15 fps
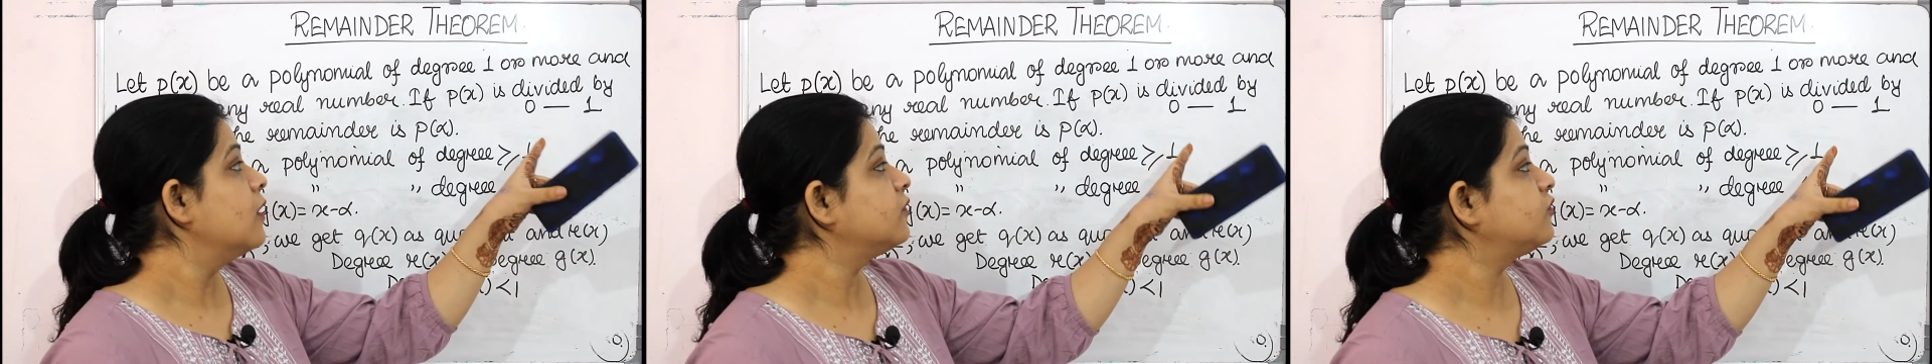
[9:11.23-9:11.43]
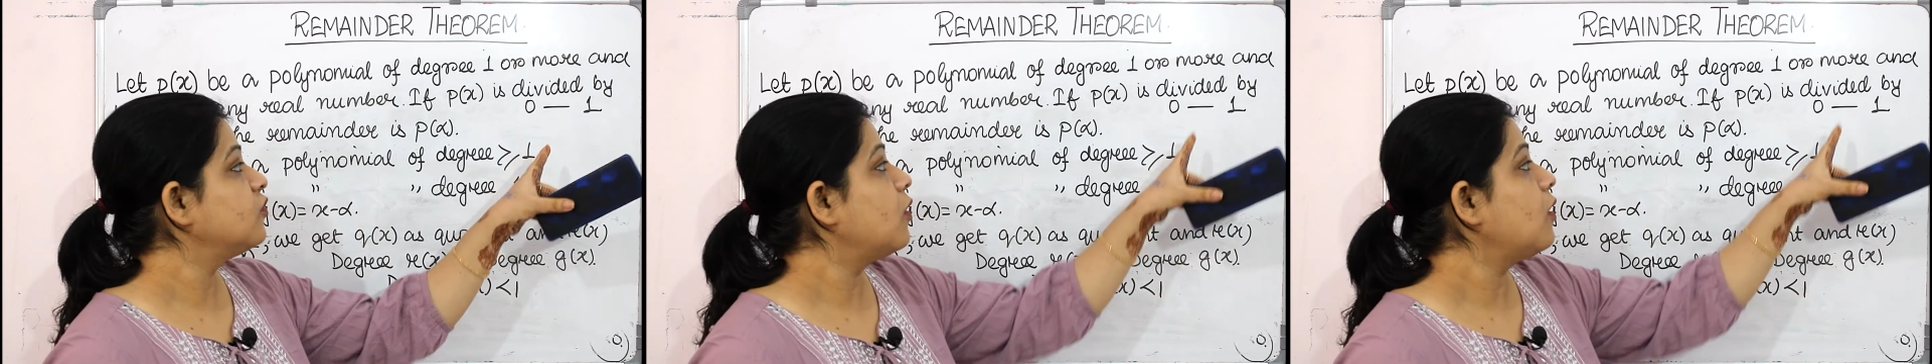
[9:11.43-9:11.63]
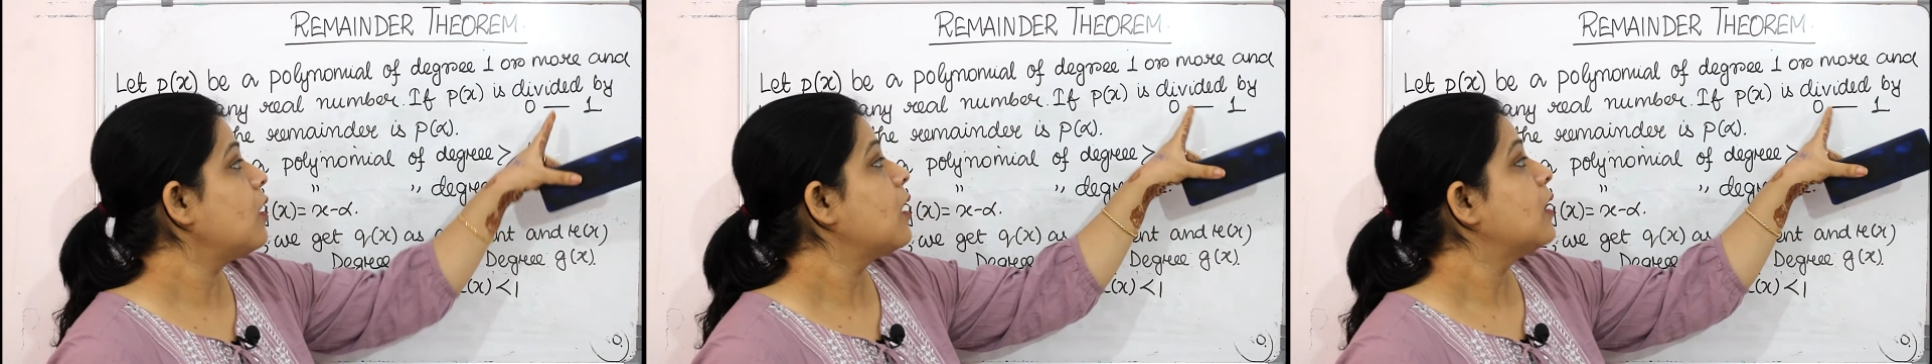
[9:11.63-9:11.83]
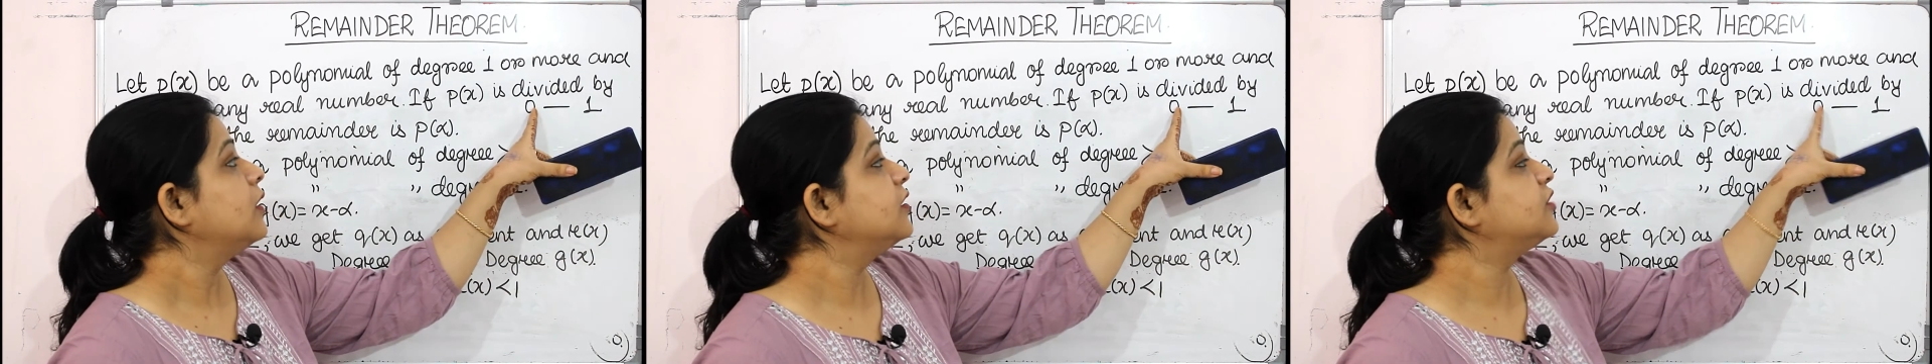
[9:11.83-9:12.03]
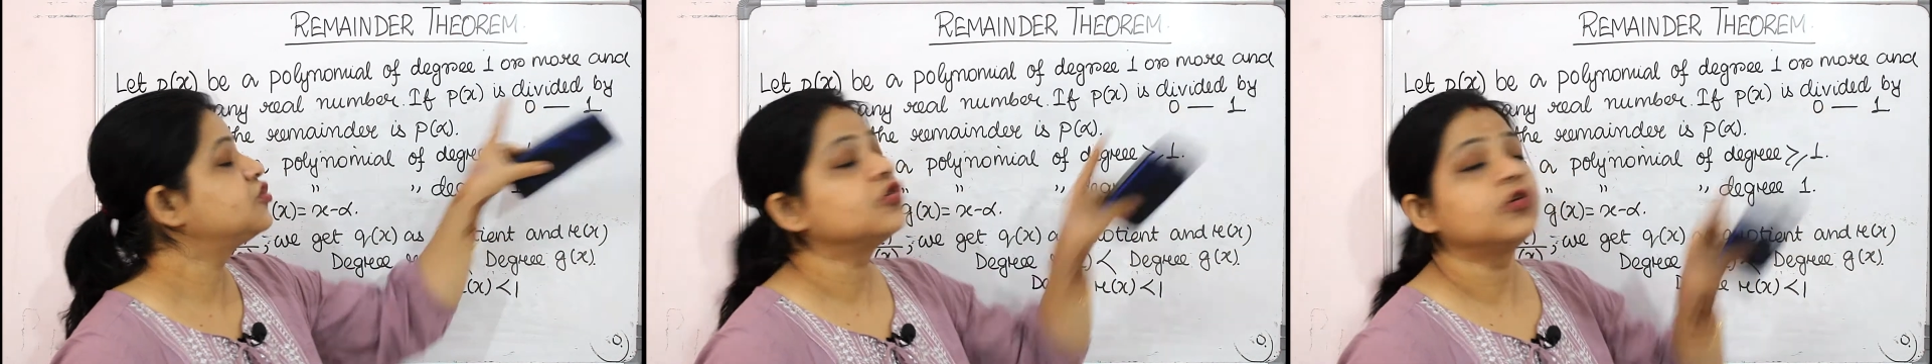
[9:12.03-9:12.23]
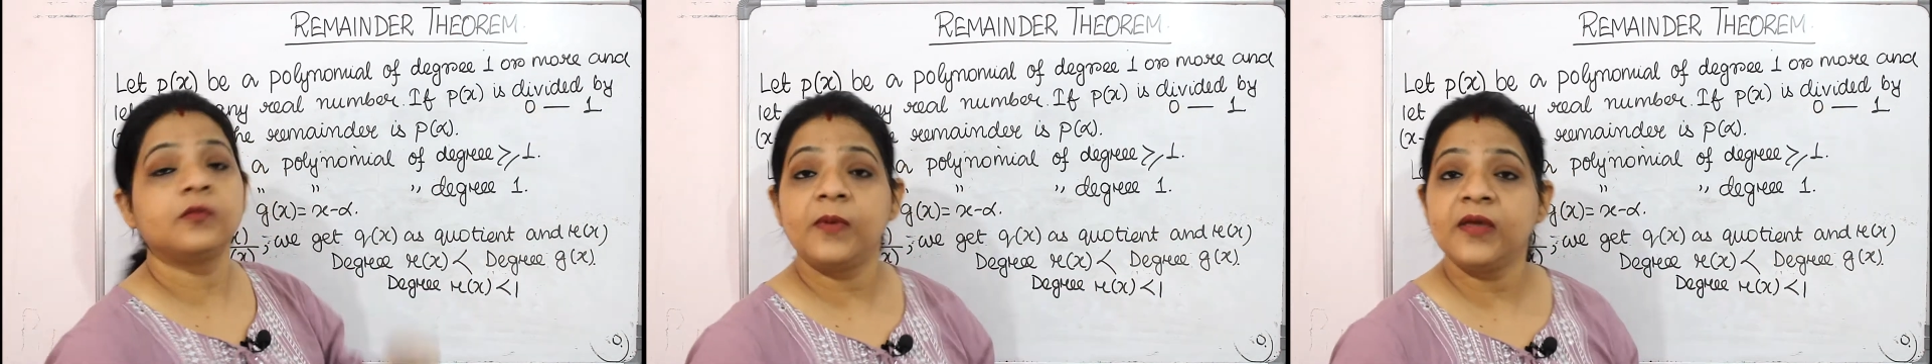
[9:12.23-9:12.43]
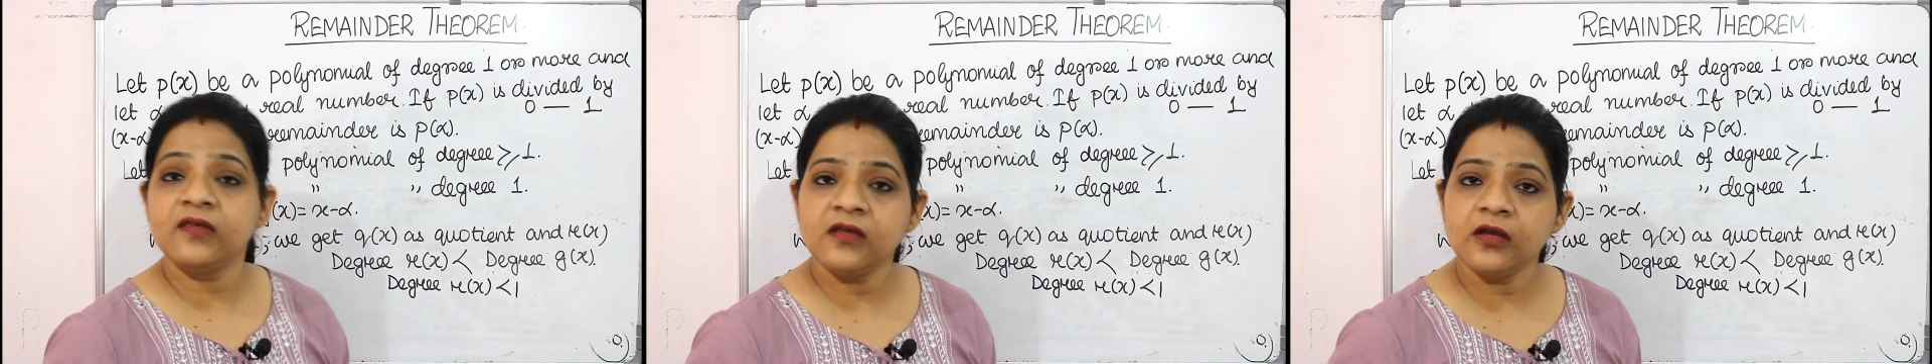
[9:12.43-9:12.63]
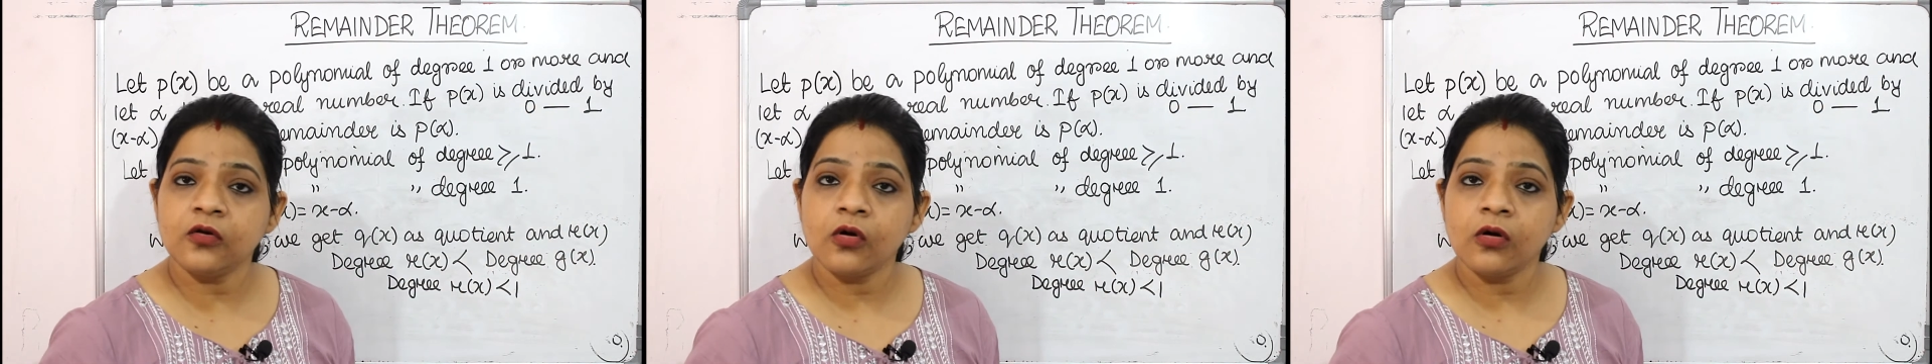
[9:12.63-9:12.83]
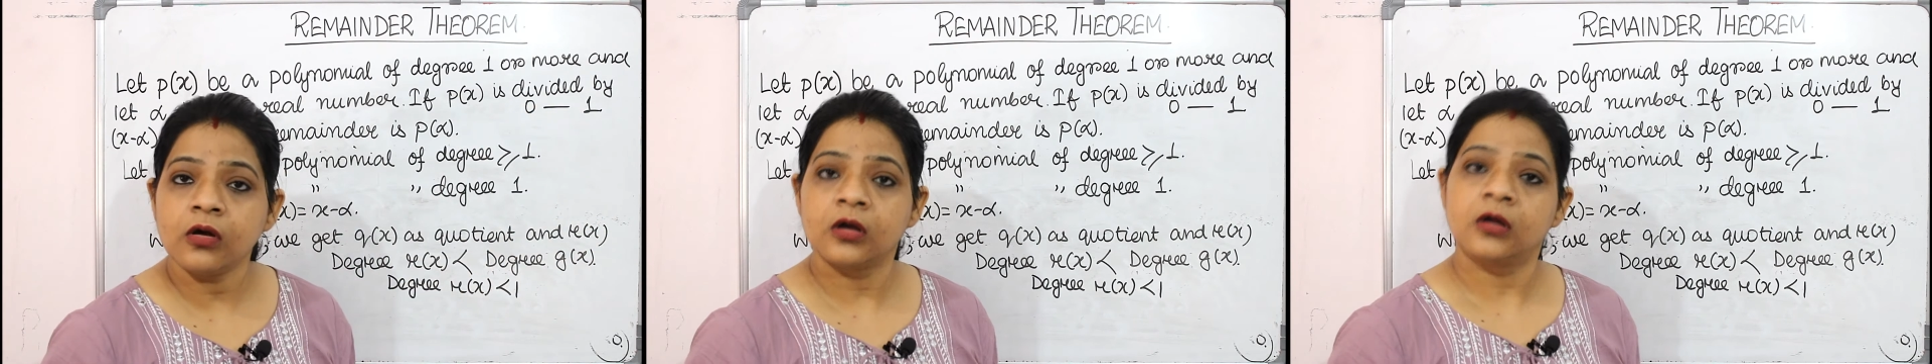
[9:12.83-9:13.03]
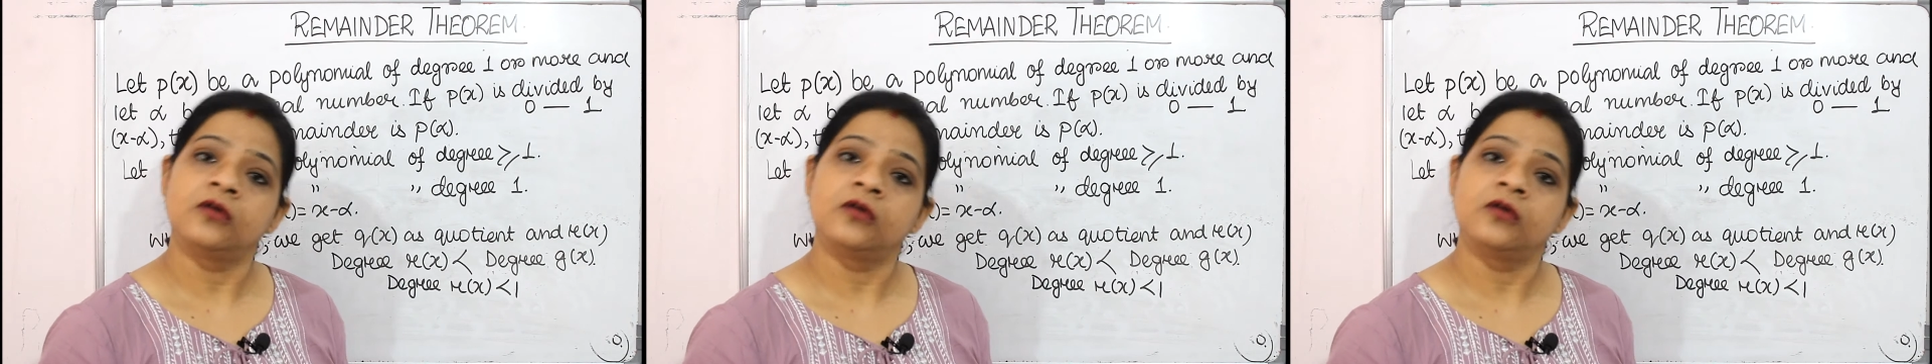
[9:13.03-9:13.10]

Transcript: So it should be 0.